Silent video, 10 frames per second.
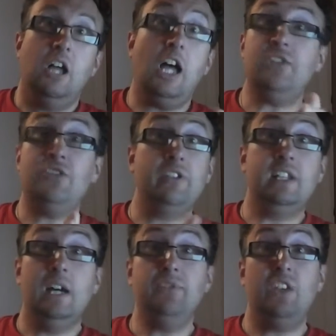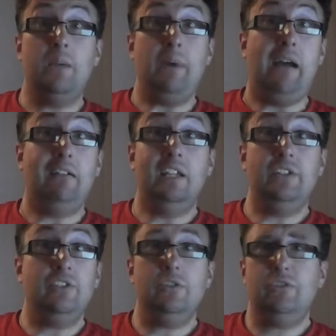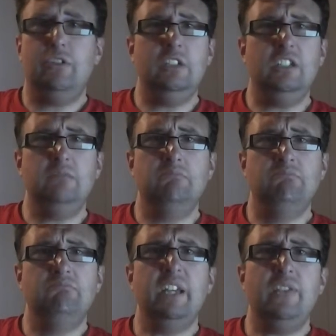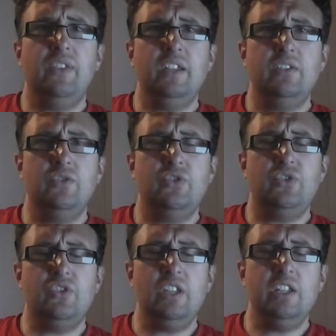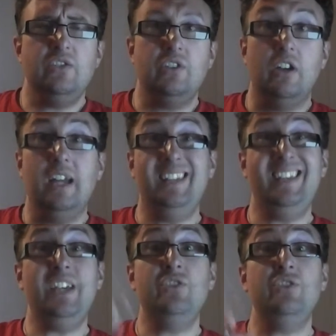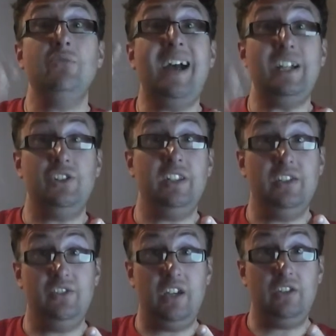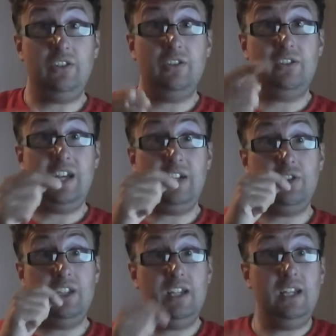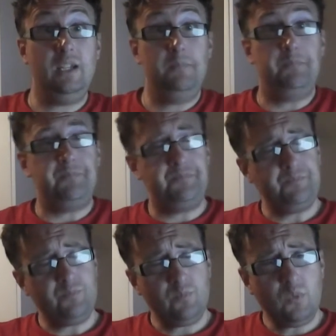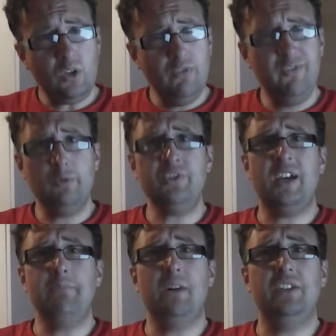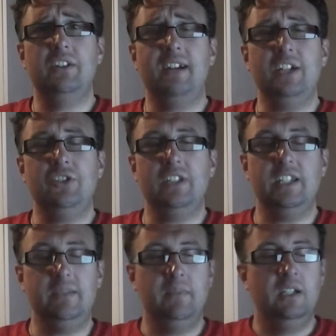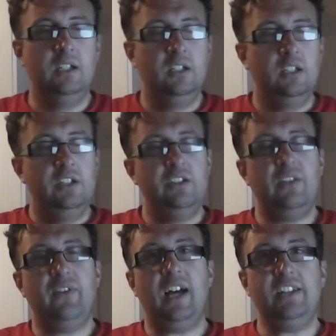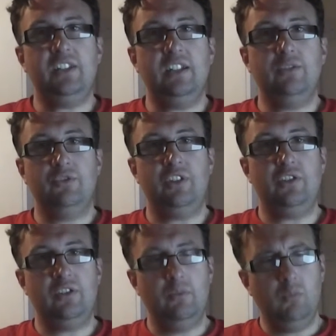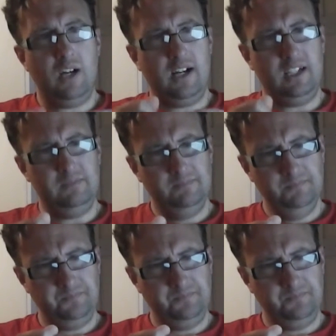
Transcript: I'd certainly love to get laces. certainly make things easier. And they do actually exist, because actually a full-time mother actually devised a little system where